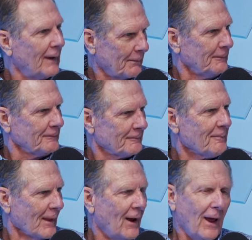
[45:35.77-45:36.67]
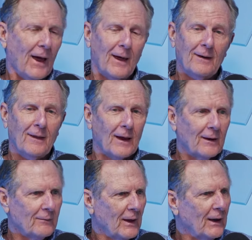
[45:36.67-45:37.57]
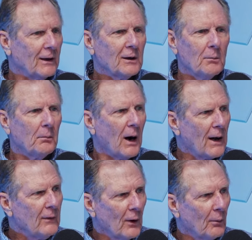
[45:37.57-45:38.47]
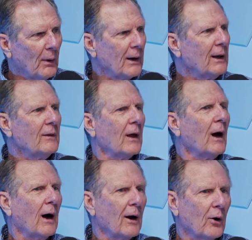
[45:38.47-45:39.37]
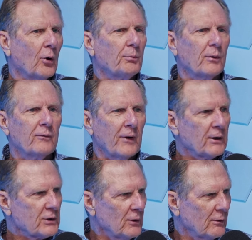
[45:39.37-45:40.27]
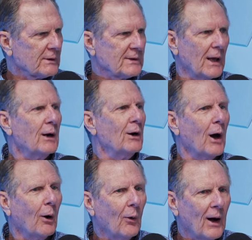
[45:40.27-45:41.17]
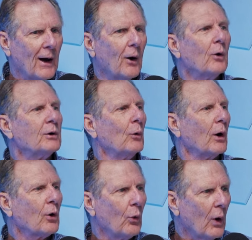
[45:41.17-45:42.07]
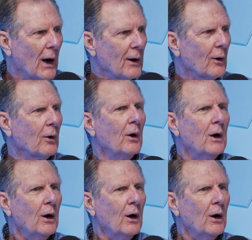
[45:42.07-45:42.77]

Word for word: Yep. Yeah. And they combine their money. They hire professionals that know how to acquire,